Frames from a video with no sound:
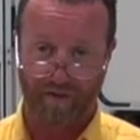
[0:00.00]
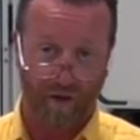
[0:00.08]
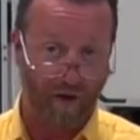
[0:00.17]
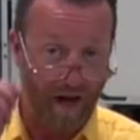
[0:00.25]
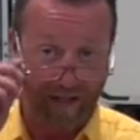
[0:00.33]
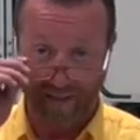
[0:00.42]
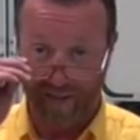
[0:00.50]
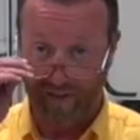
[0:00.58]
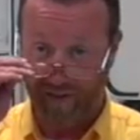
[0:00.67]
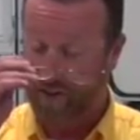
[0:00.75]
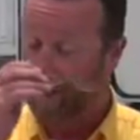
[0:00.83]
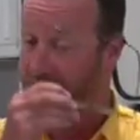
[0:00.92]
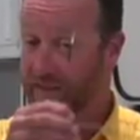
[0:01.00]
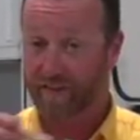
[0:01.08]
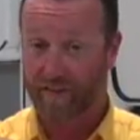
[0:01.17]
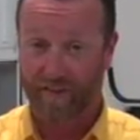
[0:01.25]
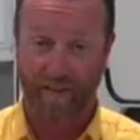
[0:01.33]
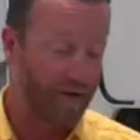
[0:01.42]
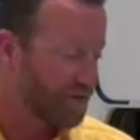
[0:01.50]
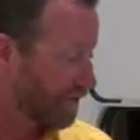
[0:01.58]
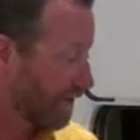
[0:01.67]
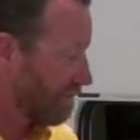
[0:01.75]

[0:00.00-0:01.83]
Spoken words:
So I'm going to ditch these glasses because that was for